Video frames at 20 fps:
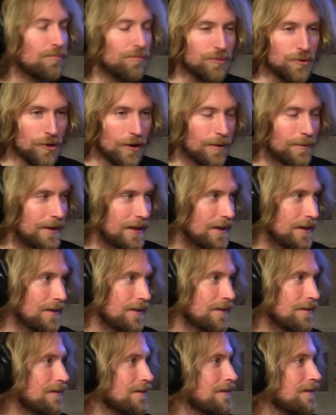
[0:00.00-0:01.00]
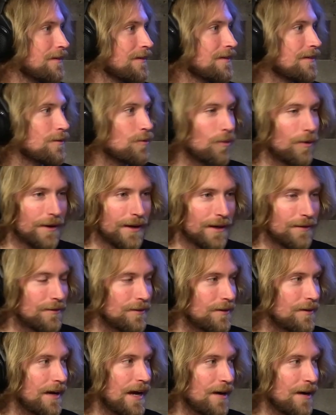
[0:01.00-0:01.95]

drumming, whatever.